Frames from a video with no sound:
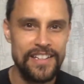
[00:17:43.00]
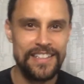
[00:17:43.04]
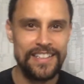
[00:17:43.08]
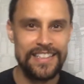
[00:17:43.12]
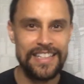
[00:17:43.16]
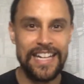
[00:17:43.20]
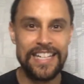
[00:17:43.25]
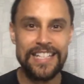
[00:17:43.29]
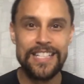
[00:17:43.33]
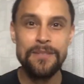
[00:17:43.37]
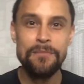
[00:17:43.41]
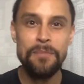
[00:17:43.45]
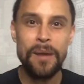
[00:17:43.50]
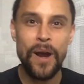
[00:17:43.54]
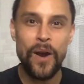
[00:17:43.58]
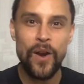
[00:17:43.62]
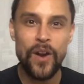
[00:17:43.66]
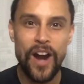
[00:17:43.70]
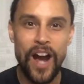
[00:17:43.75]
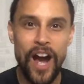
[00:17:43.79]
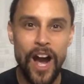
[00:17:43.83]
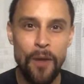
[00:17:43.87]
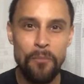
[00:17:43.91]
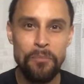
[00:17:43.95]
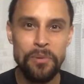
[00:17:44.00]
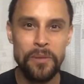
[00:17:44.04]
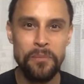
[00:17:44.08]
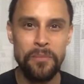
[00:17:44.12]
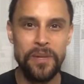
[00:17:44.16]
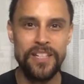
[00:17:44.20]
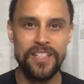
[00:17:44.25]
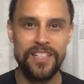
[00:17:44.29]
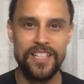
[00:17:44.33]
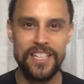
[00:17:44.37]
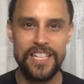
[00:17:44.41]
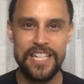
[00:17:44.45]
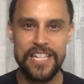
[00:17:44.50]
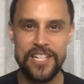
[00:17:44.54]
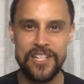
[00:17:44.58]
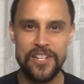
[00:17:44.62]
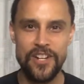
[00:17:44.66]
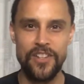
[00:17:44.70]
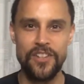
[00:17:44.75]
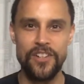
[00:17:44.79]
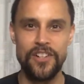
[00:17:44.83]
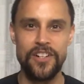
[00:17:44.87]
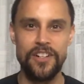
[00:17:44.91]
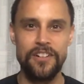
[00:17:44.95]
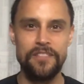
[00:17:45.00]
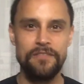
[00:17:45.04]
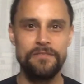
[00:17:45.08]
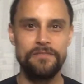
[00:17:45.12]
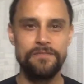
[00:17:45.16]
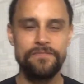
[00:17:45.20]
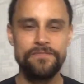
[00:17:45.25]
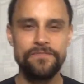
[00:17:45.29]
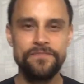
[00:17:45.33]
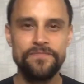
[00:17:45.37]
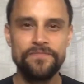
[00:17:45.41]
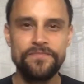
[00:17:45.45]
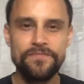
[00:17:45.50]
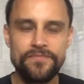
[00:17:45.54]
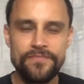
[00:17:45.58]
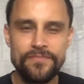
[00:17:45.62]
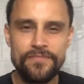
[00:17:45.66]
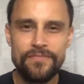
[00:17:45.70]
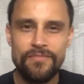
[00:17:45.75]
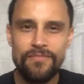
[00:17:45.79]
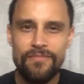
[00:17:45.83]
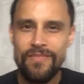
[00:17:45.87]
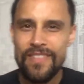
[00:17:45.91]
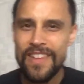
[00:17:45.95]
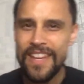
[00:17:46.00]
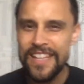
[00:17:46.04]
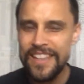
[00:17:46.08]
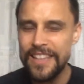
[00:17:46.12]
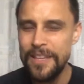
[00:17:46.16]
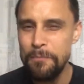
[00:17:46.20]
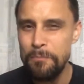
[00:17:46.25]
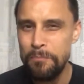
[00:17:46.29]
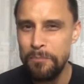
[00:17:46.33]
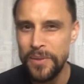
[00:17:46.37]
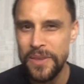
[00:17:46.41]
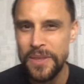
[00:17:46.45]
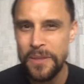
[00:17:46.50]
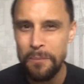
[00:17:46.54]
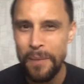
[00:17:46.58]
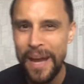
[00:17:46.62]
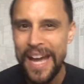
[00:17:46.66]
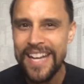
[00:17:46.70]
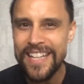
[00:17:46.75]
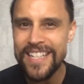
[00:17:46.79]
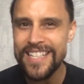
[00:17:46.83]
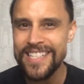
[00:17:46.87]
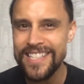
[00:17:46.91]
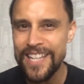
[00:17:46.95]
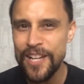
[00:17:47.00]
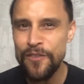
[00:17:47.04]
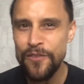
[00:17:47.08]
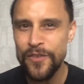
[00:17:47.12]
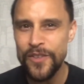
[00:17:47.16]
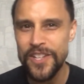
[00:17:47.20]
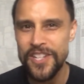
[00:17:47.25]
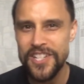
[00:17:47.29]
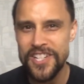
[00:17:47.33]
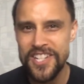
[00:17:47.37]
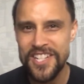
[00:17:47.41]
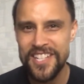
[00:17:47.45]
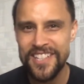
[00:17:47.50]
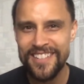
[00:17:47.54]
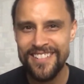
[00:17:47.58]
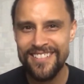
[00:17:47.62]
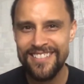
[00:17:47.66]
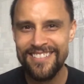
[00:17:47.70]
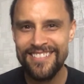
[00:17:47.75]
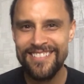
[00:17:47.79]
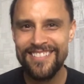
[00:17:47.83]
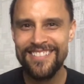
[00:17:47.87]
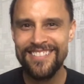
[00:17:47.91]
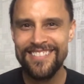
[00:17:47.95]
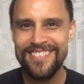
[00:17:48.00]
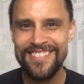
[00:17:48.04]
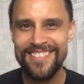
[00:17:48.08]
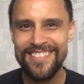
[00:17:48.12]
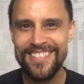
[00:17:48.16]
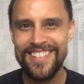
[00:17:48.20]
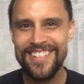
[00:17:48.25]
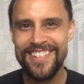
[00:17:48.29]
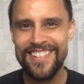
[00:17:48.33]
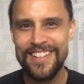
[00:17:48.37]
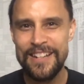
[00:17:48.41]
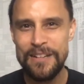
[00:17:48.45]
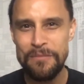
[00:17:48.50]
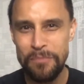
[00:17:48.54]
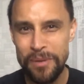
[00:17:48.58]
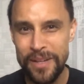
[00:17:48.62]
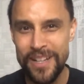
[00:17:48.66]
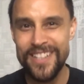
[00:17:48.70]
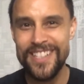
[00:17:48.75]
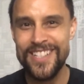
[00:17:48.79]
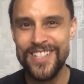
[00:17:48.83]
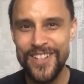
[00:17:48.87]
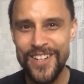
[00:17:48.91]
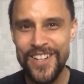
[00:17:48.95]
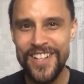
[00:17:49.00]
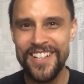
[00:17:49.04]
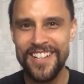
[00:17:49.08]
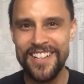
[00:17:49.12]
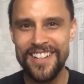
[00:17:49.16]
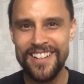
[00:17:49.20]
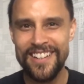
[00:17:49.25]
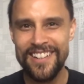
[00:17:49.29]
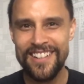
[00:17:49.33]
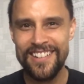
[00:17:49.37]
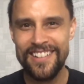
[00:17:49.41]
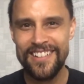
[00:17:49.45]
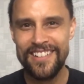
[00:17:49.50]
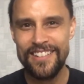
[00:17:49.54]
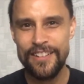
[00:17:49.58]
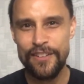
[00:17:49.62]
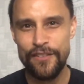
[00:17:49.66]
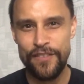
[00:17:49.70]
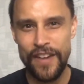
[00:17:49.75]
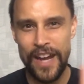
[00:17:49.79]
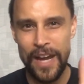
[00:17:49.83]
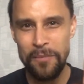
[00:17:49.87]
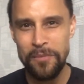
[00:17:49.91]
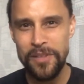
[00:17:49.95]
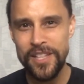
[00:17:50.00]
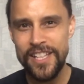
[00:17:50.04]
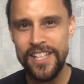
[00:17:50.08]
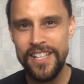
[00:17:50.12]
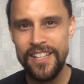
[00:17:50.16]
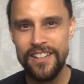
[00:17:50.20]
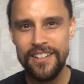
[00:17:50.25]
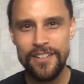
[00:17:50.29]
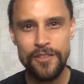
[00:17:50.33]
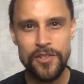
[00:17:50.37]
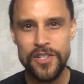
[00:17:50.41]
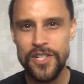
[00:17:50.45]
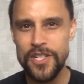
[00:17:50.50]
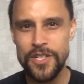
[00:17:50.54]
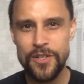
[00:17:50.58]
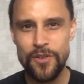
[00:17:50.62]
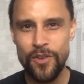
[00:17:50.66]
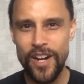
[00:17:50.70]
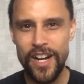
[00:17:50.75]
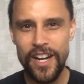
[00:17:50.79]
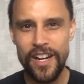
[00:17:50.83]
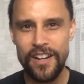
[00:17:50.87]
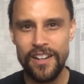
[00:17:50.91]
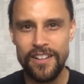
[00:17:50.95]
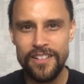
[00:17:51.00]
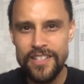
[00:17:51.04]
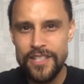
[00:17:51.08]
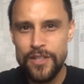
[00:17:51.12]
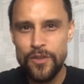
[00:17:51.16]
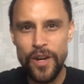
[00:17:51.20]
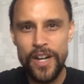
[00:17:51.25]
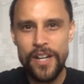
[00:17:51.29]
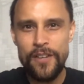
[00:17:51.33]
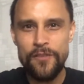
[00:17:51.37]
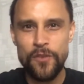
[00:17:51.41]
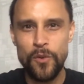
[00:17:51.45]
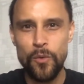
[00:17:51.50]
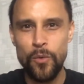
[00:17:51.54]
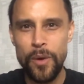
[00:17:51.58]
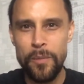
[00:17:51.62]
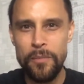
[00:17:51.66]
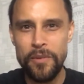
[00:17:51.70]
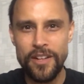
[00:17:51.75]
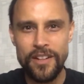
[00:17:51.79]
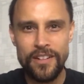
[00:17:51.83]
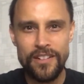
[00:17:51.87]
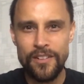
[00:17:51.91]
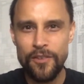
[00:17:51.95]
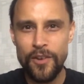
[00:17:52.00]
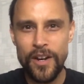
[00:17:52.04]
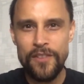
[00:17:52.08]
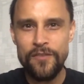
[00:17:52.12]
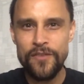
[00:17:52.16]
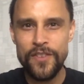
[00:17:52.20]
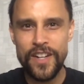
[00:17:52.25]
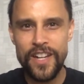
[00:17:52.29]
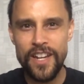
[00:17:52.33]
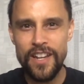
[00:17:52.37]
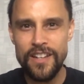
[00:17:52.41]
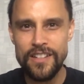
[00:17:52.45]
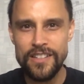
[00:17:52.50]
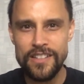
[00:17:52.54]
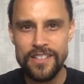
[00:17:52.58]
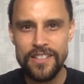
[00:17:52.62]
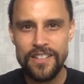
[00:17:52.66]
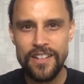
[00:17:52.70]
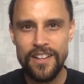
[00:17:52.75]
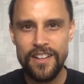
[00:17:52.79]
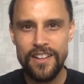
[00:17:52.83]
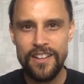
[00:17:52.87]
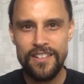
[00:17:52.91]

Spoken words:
That's about complementing each other. But the man is selfish. But it's good. Family, which is great. It's great for women, great for kids.